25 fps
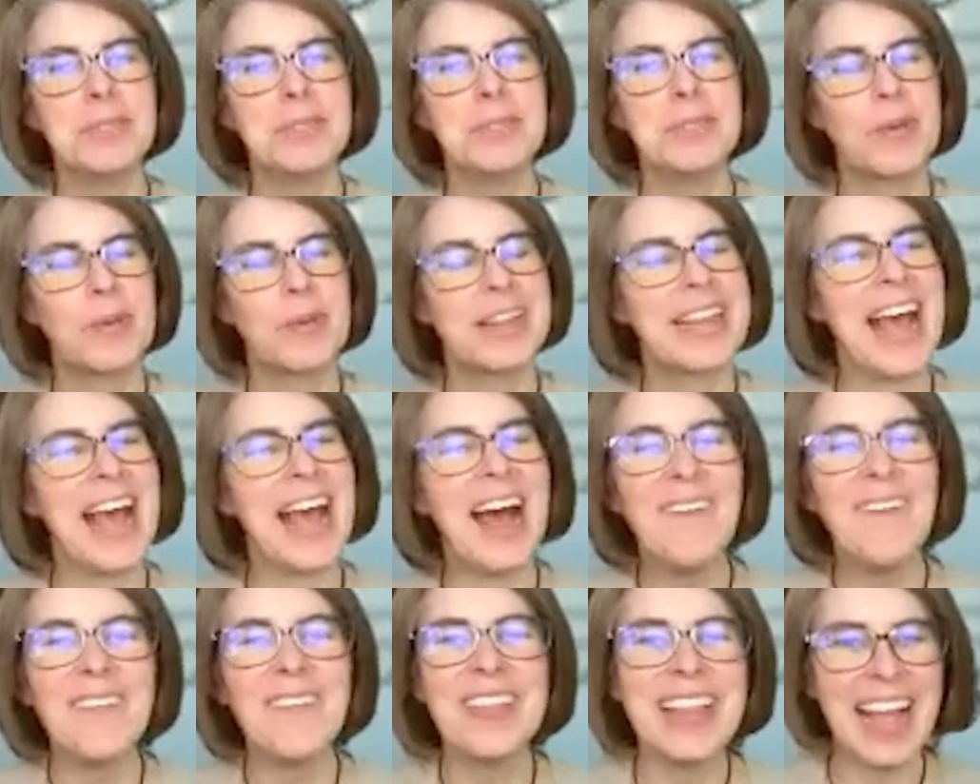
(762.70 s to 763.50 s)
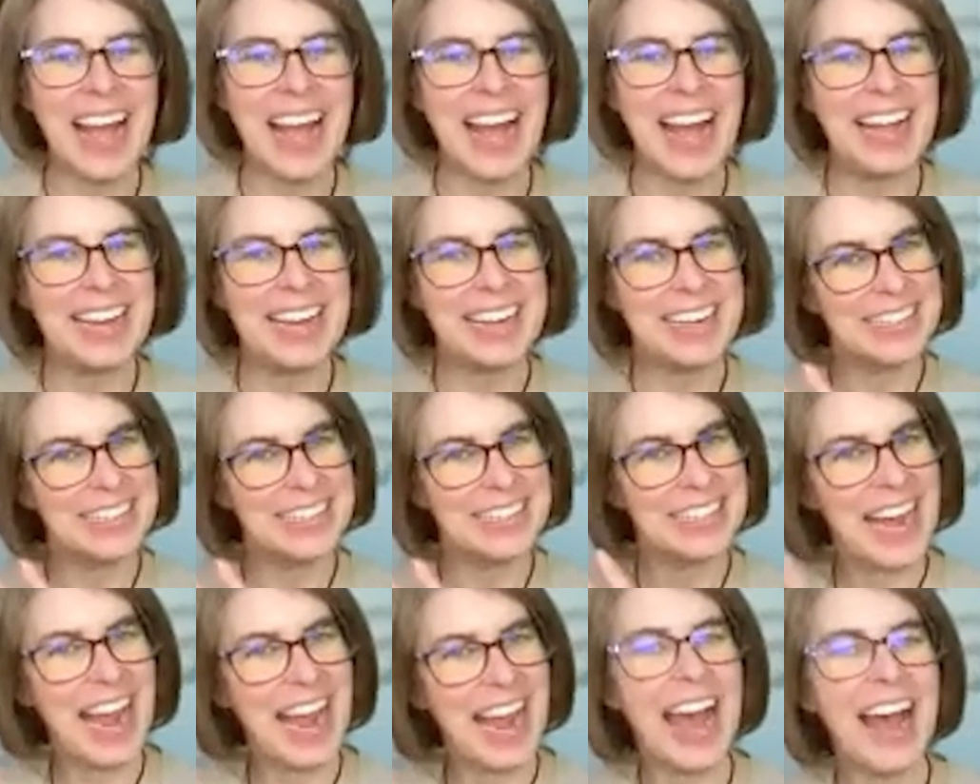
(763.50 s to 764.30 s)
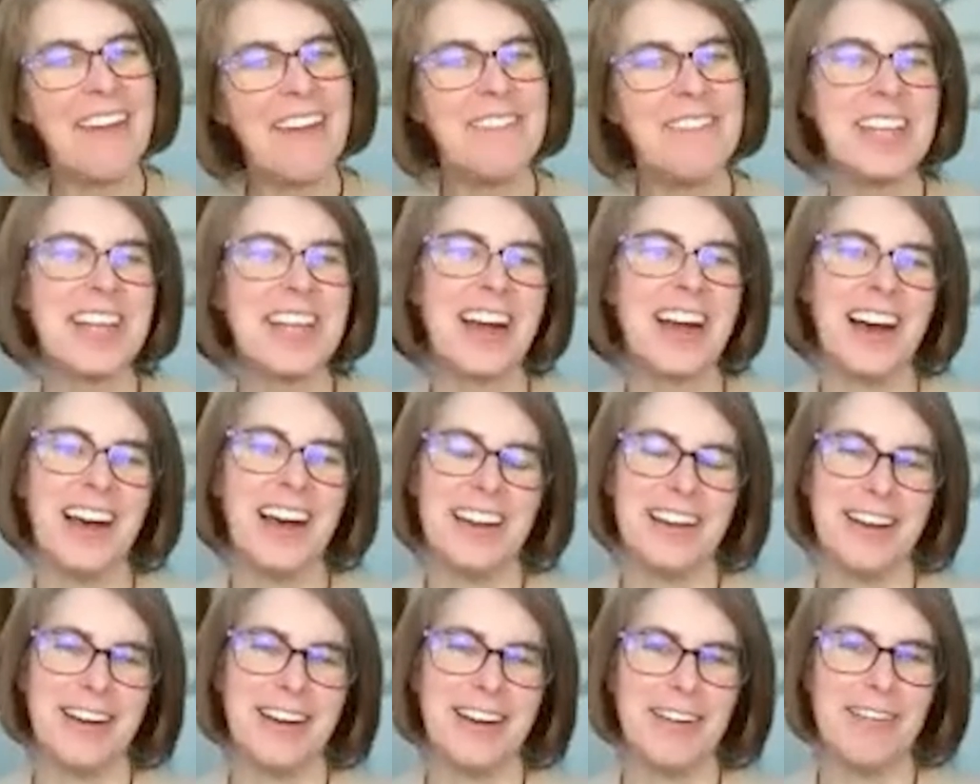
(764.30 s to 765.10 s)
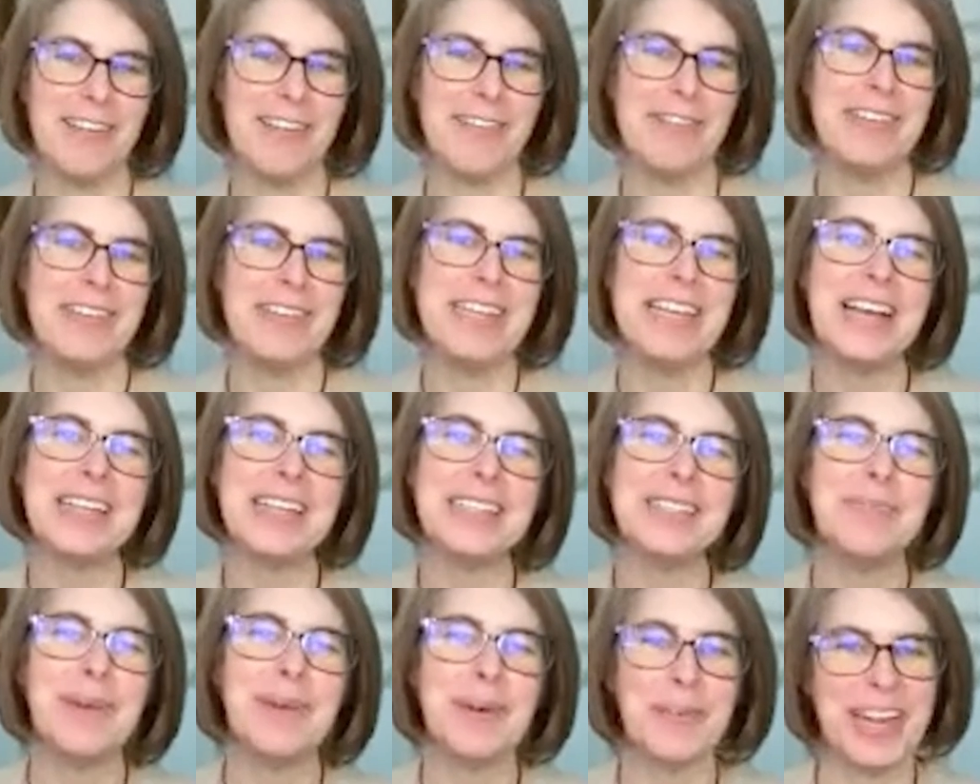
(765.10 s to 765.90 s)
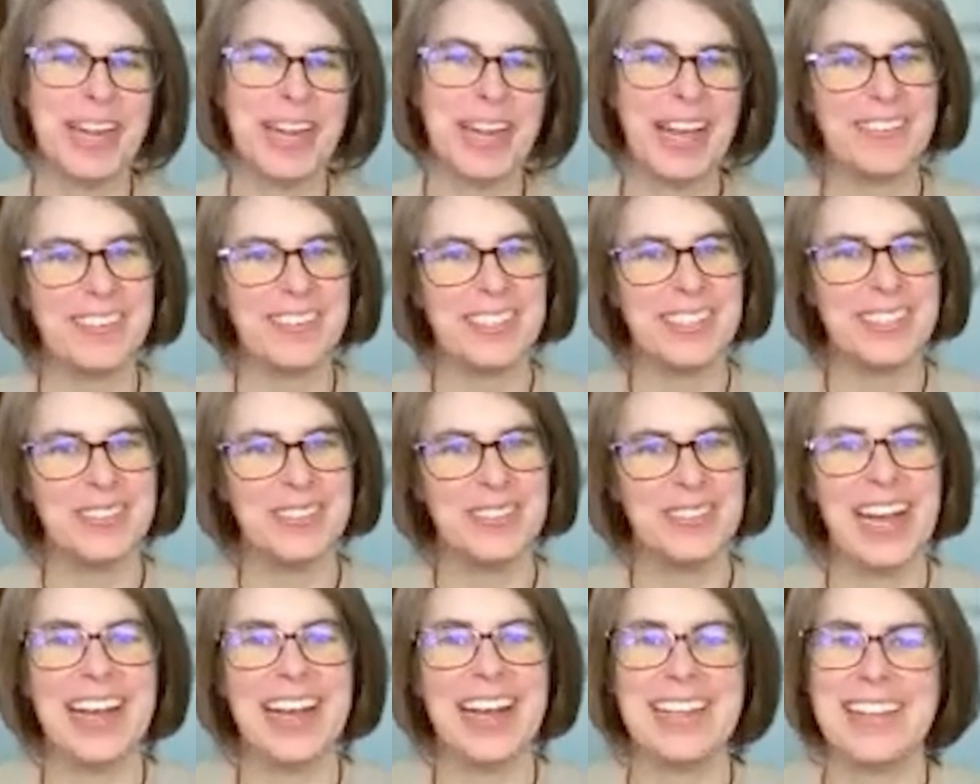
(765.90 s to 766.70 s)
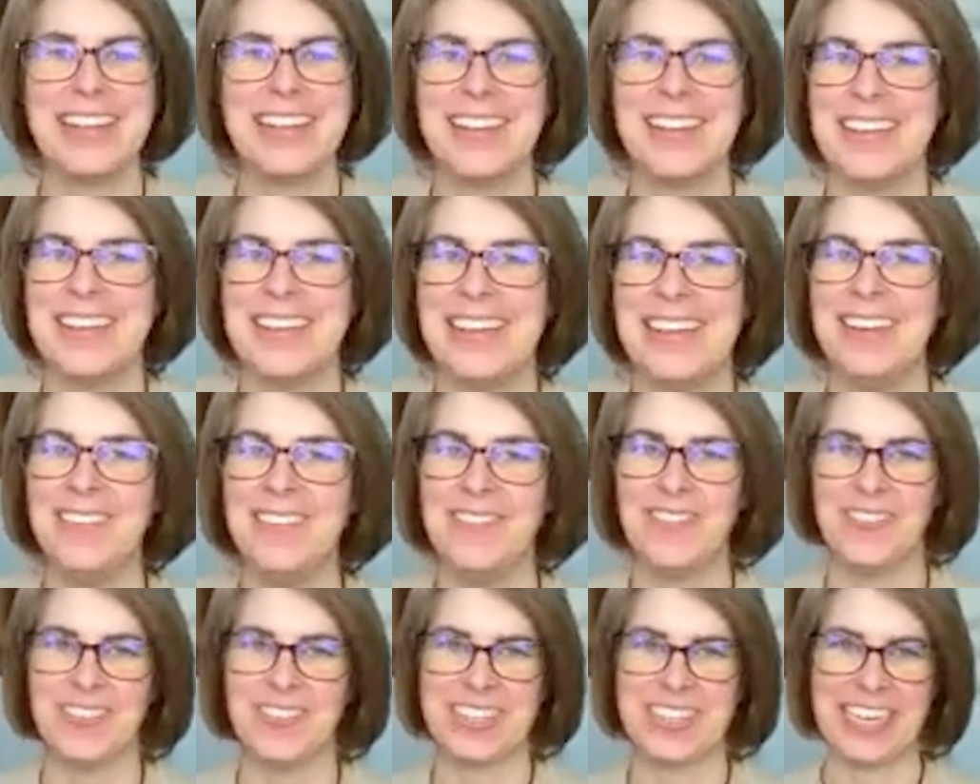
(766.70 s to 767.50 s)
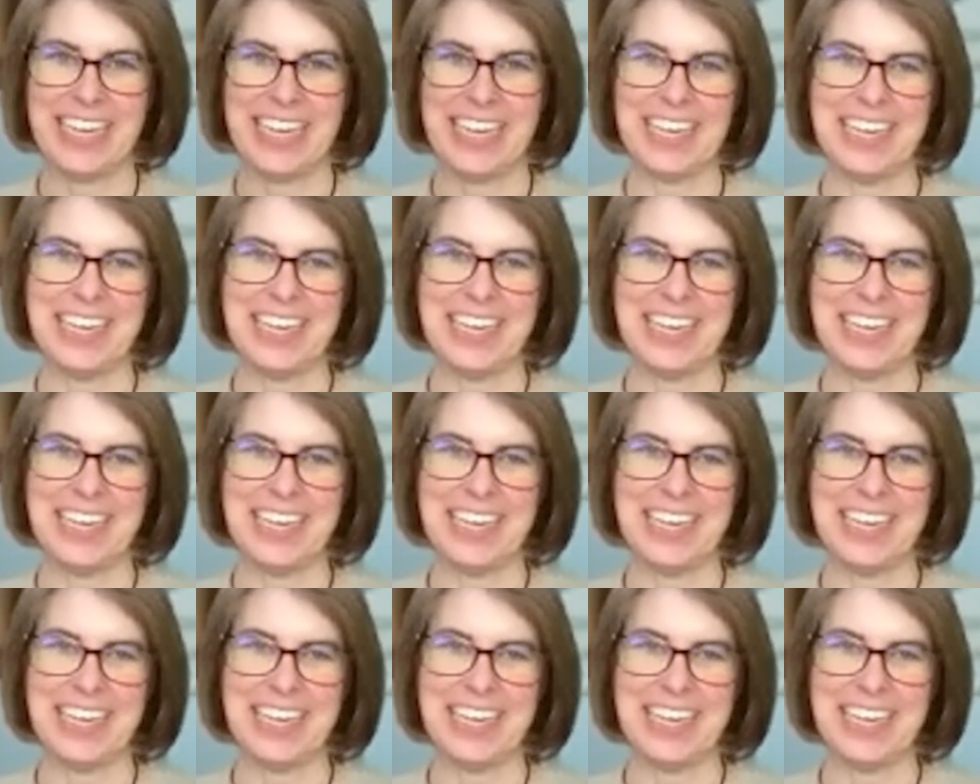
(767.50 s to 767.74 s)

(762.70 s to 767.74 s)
without that caveat of, yes, but we have to do that safely.